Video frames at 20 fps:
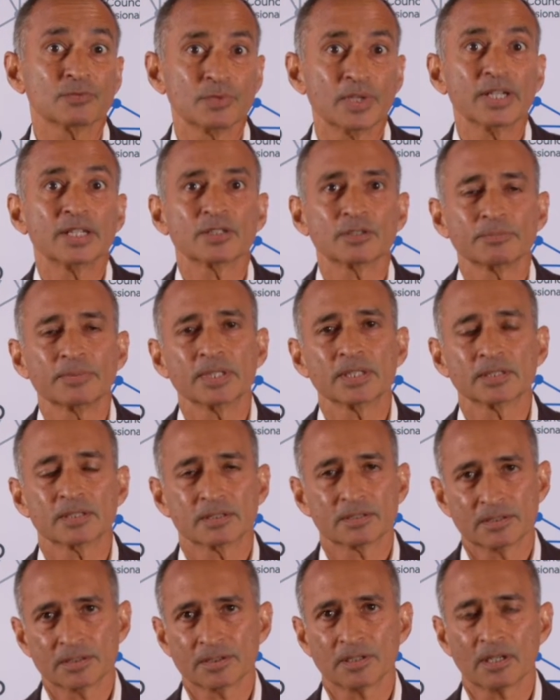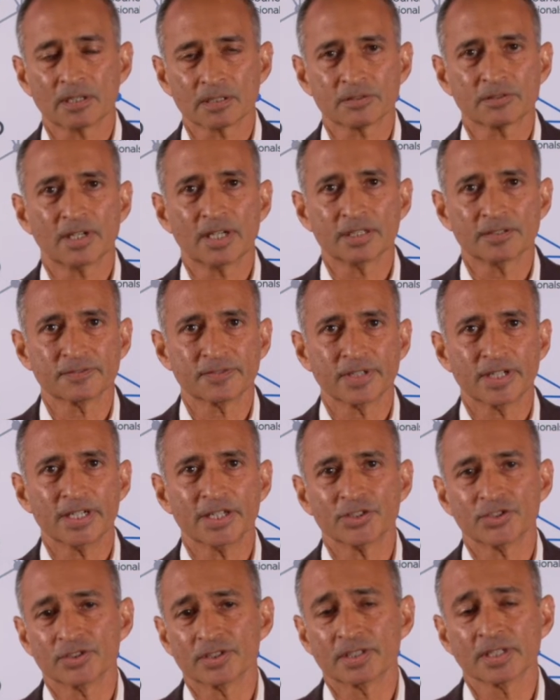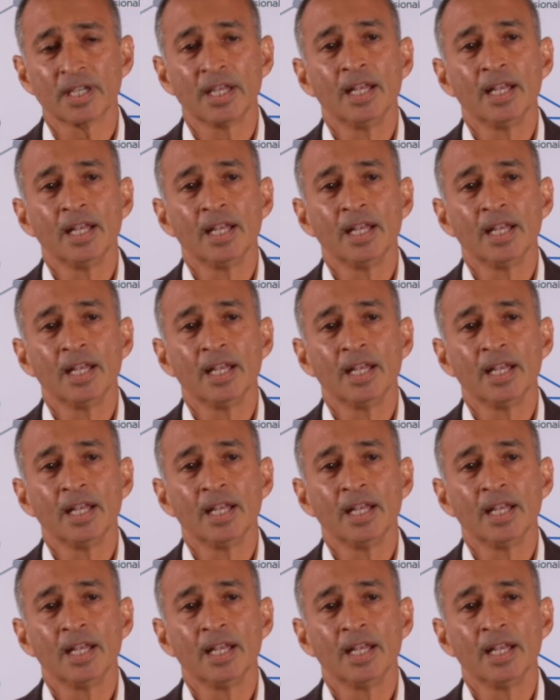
way to be a stock transfer agent.